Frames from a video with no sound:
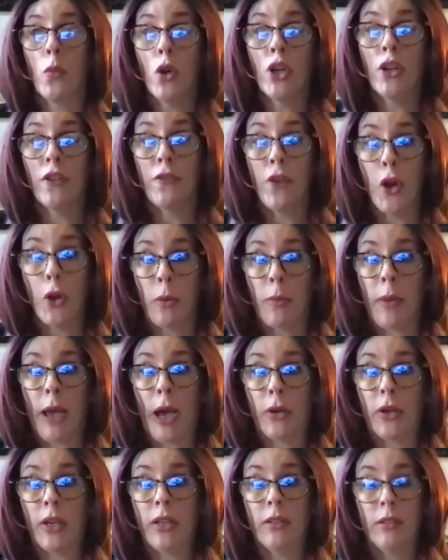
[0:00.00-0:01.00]
wouldn't have known
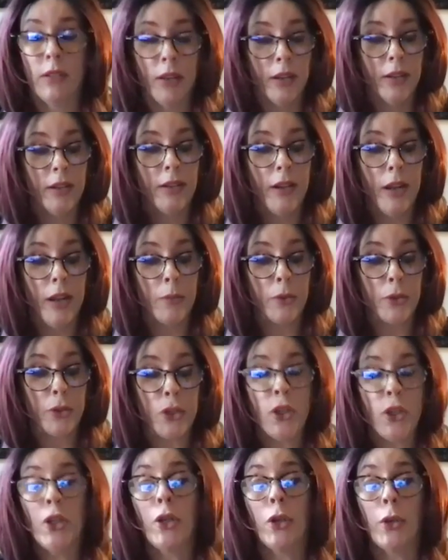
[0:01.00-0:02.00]
about it. Number
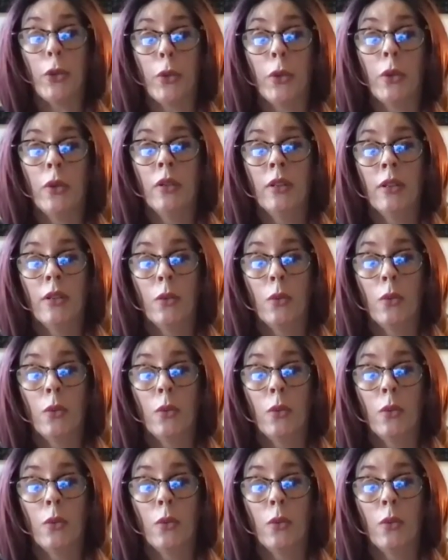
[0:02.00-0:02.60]
two